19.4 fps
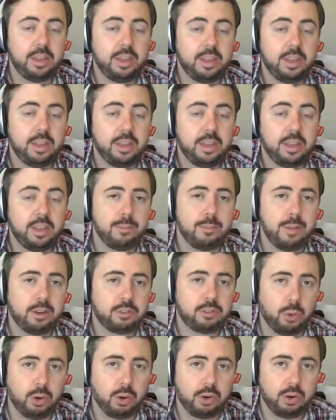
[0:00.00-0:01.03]
I think, is
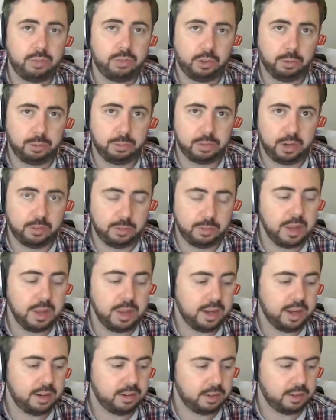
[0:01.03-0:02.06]
one of the best horror films
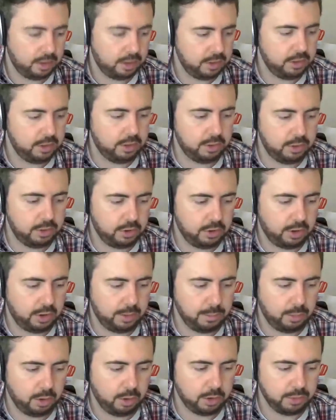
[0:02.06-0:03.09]
ever made. You're
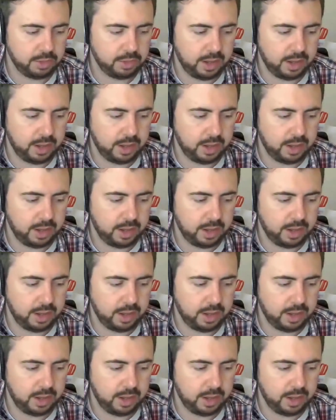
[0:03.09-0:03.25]
on board with that,